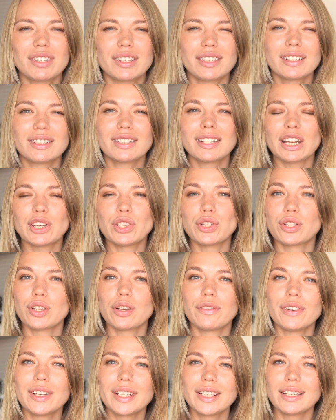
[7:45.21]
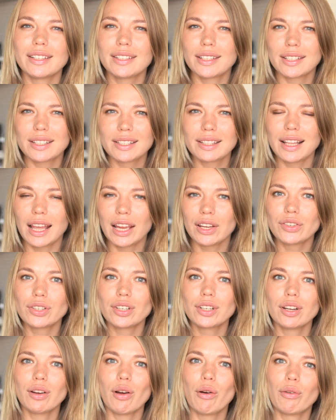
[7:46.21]
such services as
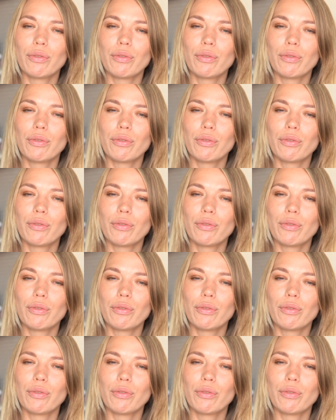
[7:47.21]
Later,